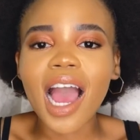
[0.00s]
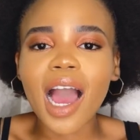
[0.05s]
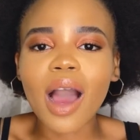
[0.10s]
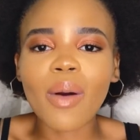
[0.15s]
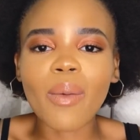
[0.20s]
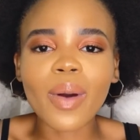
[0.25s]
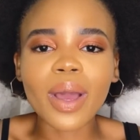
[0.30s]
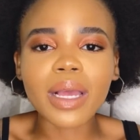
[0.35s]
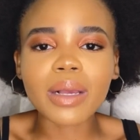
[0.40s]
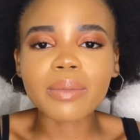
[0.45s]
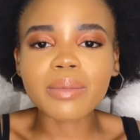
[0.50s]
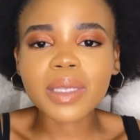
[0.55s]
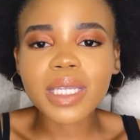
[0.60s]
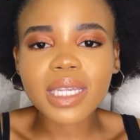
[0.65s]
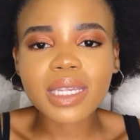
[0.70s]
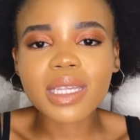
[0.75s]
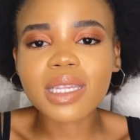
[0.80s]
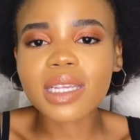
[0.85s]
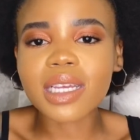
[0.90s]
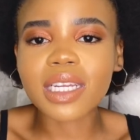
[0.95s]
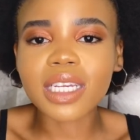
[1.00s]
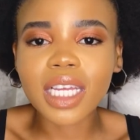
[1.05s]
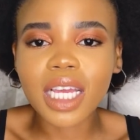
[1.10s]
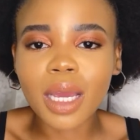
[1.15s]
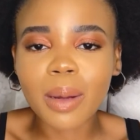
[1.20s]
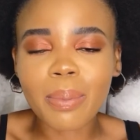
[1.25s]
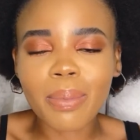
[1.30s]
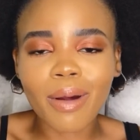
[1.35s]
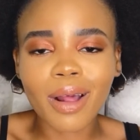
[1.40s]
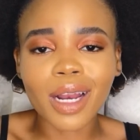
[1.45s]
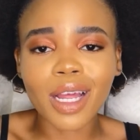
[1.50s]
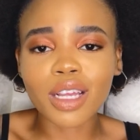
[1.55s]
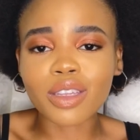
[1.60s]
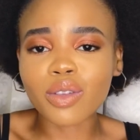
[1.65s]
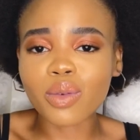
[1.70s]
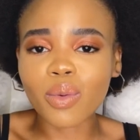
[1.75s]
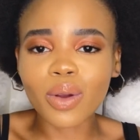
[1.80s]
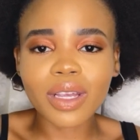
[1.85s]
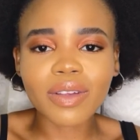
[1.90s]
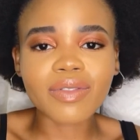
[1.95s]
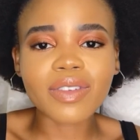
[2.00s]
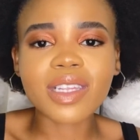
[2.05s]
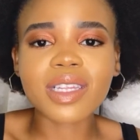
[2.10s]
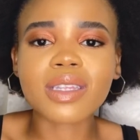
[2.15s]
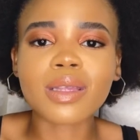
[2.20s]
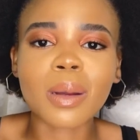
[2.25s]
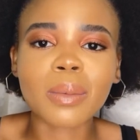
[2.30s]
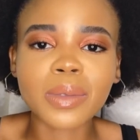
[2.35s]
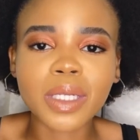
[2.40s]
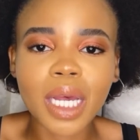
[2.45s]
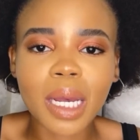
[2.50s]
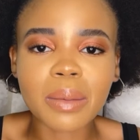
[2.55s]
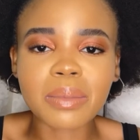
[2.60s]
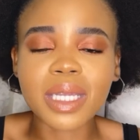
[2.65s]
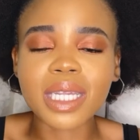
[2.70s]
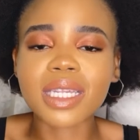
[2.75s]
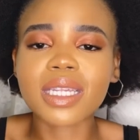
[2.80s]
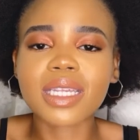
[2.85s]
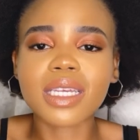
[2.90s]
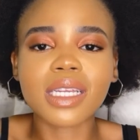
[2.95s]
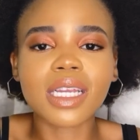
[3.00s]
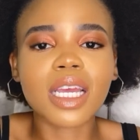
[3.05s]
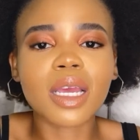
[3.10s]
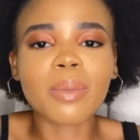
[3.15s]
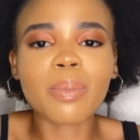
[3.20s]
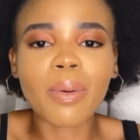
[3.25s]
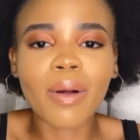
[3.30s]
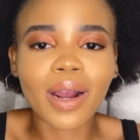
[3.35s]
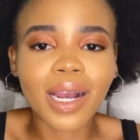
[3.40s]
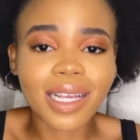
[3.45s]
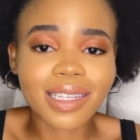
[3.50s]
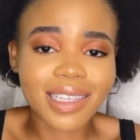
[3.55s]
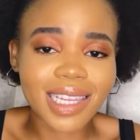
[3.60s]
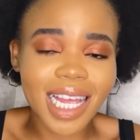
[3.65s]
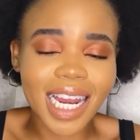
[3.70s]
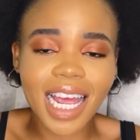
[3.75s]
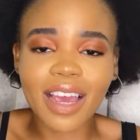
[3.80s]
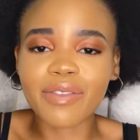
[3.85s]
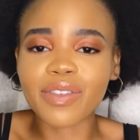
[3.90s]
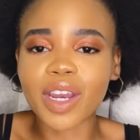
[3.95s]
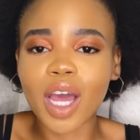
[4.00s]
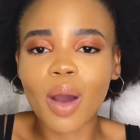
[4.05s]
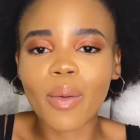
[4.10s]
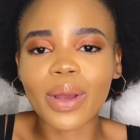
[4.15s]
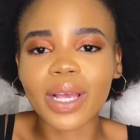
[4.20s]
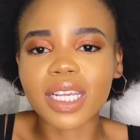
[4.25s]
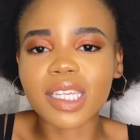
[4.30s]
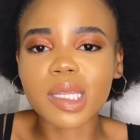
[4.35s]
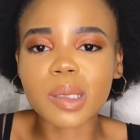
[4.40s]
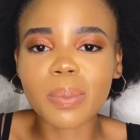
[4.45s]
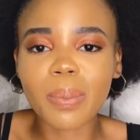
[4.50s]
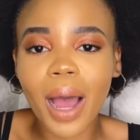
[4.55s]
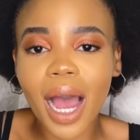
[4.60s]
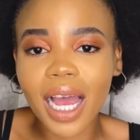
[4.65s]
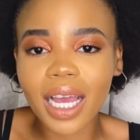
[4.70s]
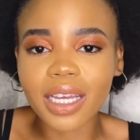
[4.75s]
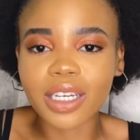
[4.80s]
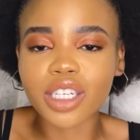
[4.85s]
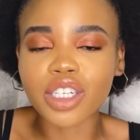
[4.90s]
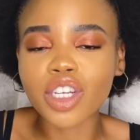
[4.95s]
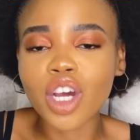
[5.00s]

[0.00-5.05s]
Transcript: our empty skincare products, or even sometimes skincare products that have now expired,